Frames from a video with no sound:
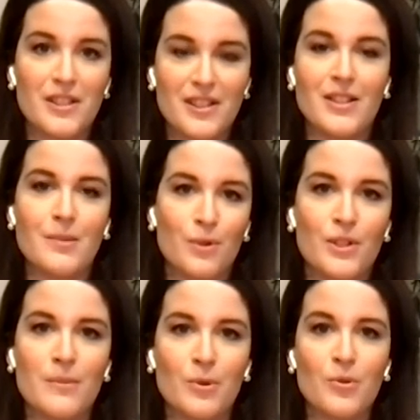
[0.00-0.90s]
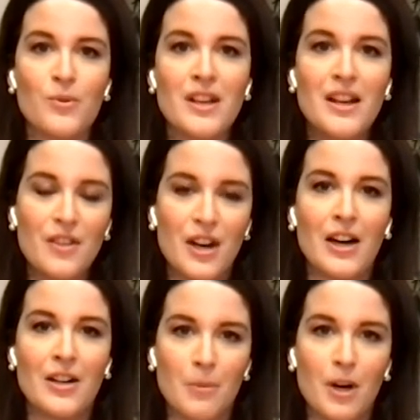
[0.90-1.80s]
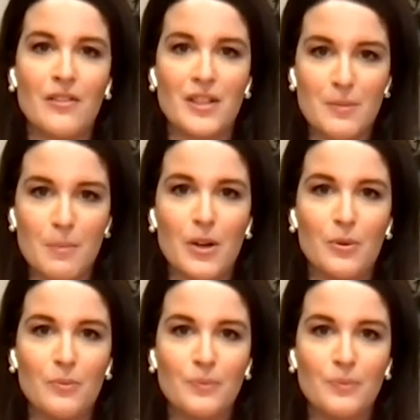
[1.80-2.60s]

sense principles that undermine this bill.